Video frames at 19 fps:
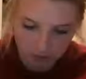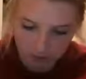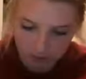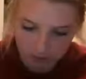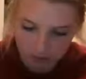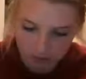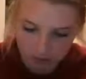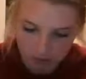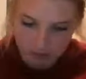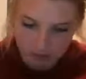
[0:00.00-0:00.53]

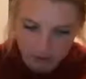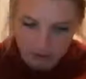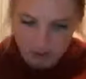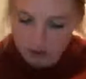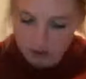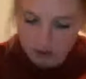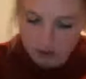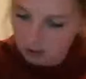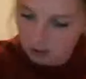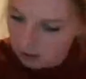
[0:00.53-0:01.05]
on. Let
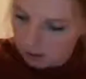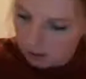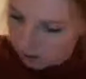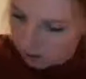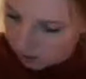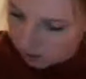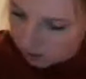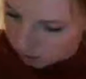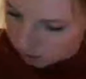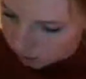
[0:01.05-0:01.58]
me
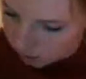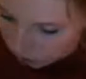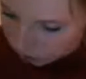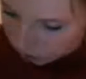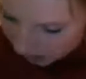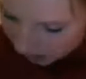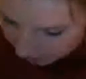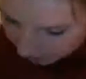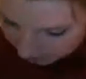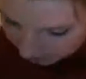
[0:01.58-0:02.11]

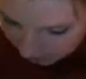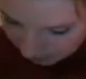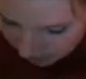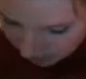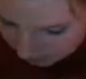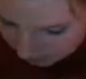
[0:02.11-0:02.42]
just try this